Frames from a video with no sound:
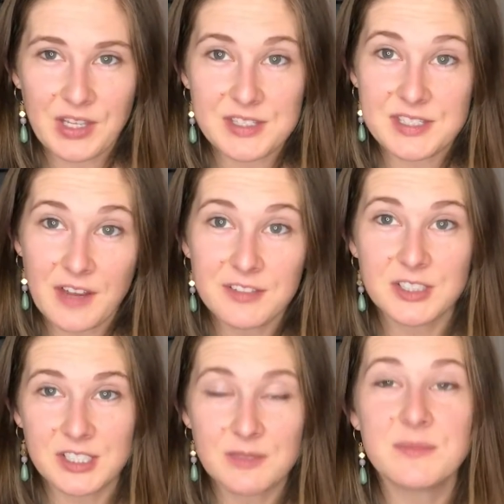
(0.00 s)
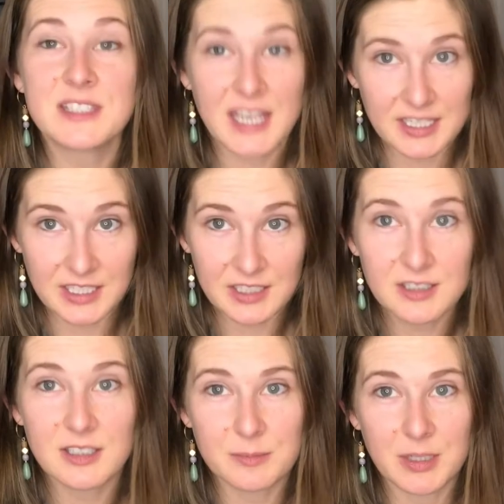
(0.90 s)
definitely tannic
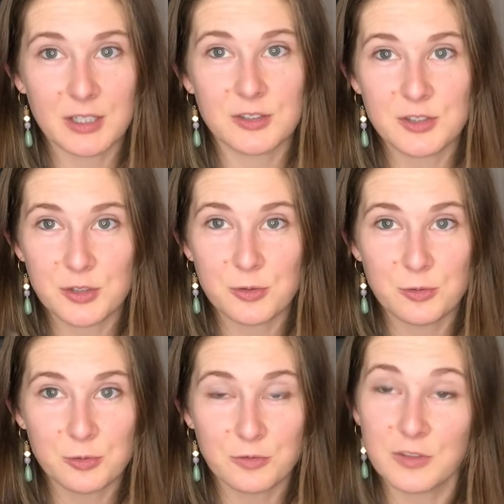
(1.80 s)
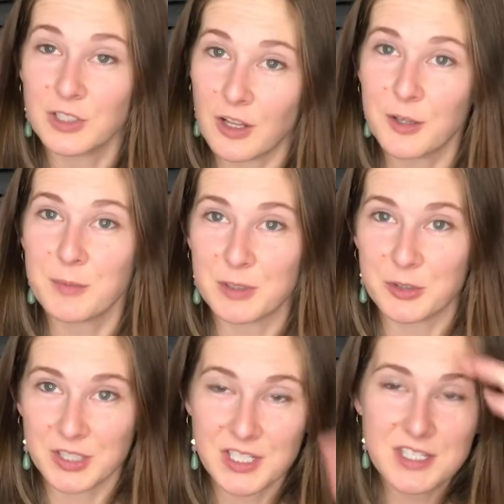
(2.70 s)
compared to phenolic
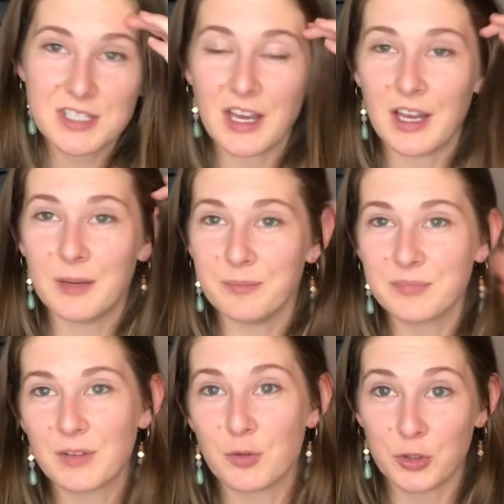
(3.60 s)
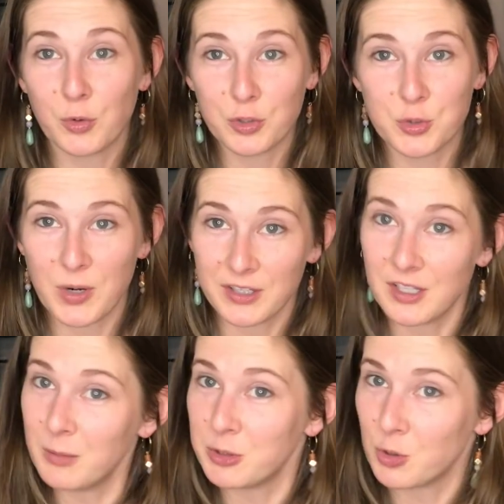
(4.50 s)
bitterness, if you're in the Orange Wine
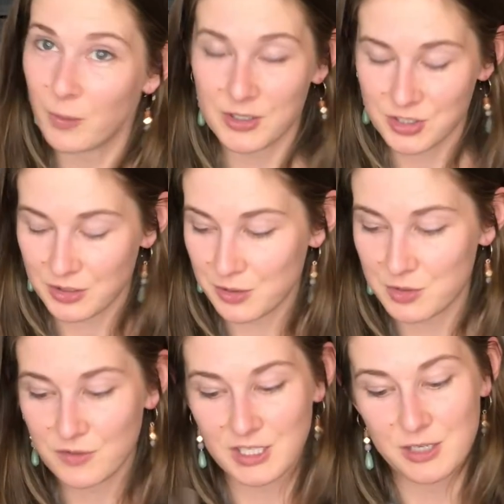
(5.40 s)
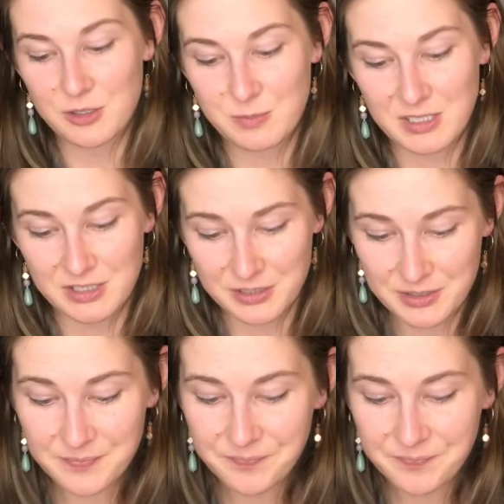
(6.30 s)
Club and you were watching those videos, because